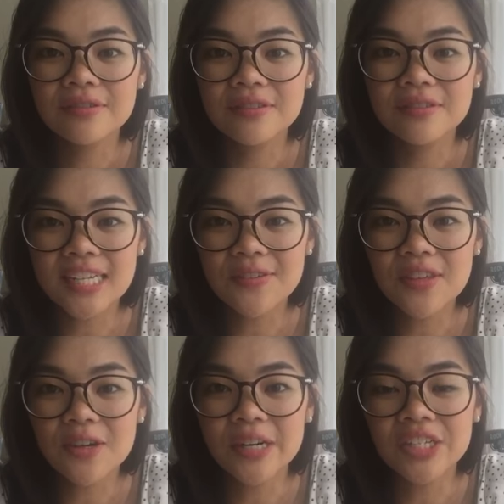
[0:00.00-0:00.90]
Thanks for
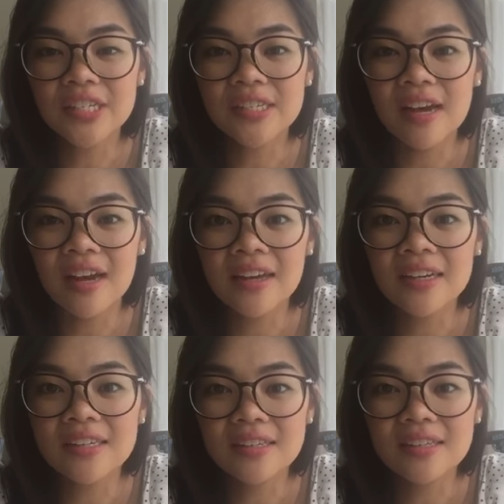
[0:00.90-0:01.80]
the questions,
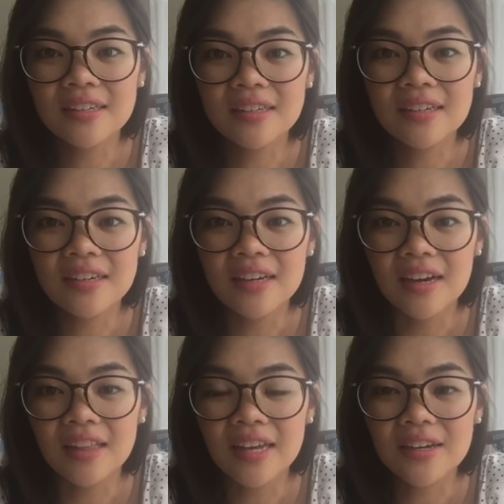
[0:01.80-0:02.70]
guys.
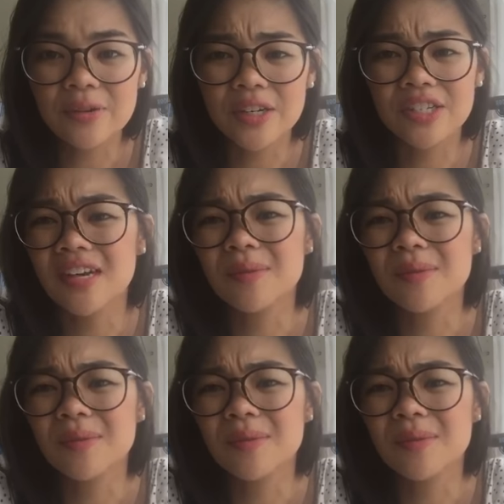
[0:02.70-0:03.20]
I like your questions.